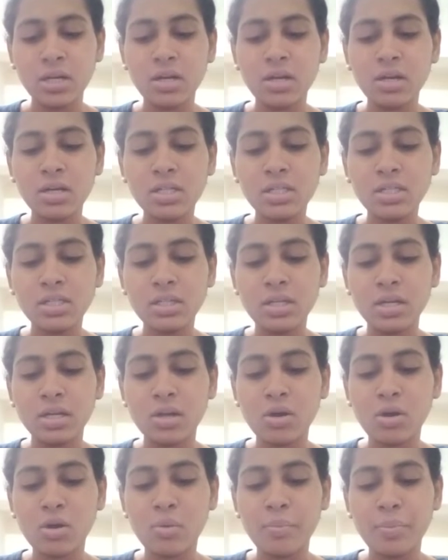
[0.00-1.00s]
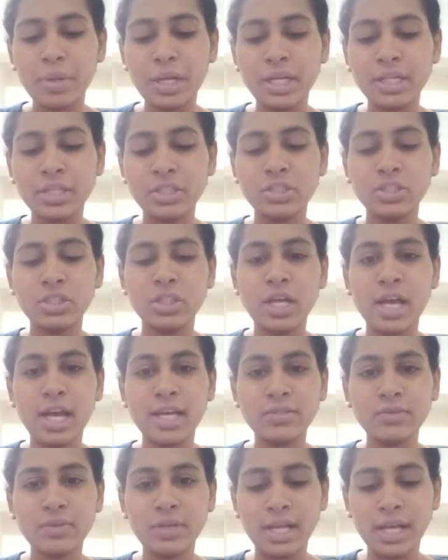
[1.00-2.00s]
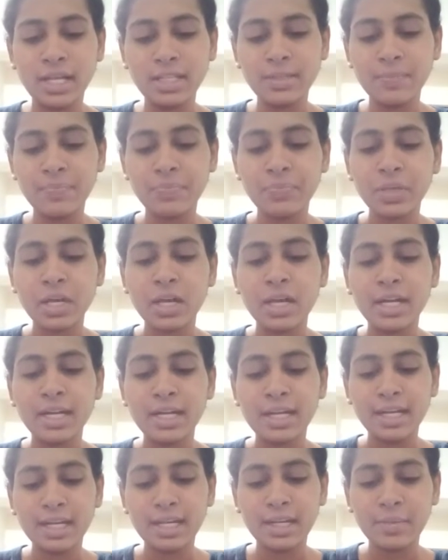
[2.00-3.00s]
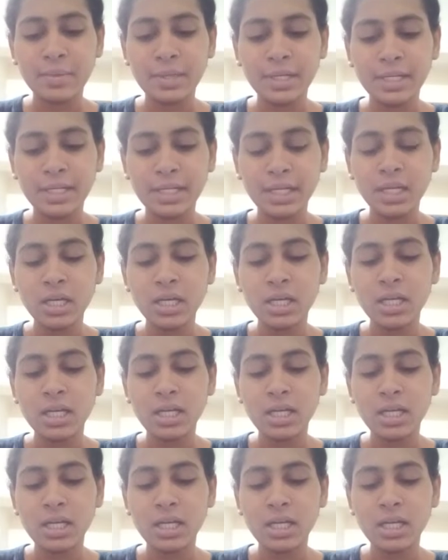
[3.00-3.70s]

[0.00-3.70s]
Consider comprehension as well as reliability.